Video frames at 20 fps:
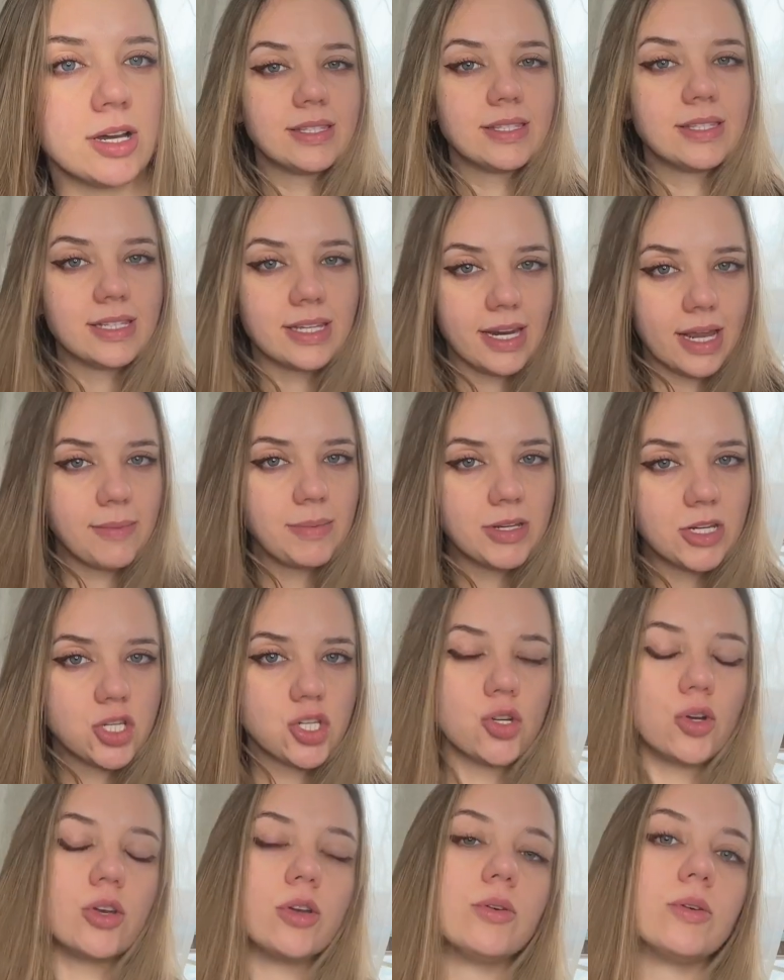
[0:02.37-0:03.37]
and today I'm going to
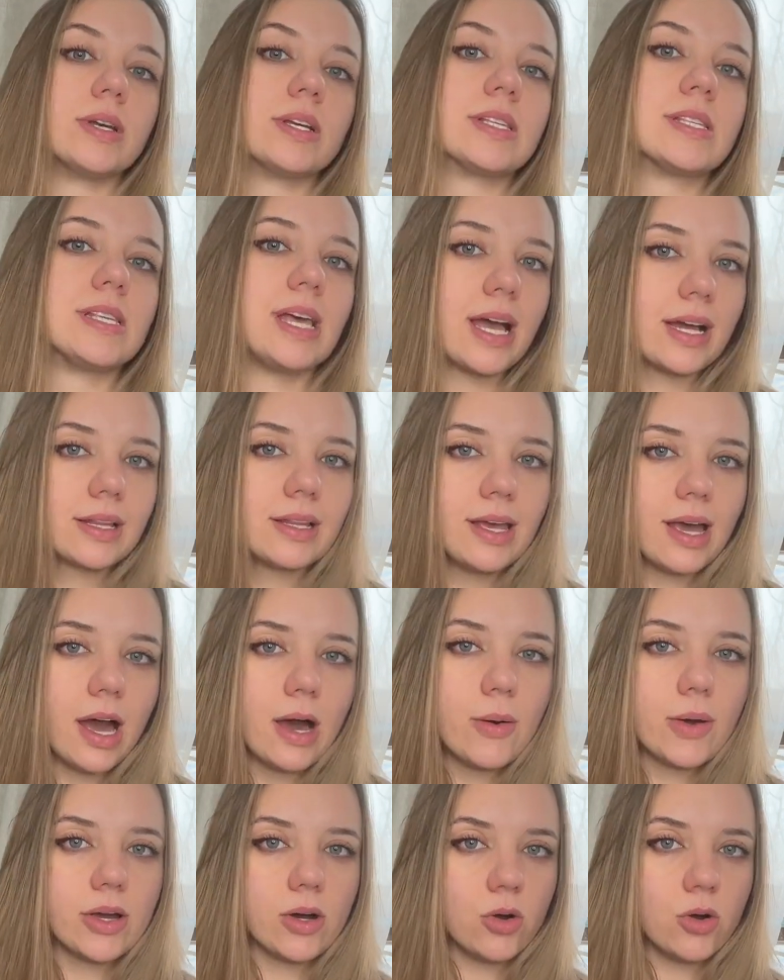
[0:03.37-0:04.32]
show you exactly how I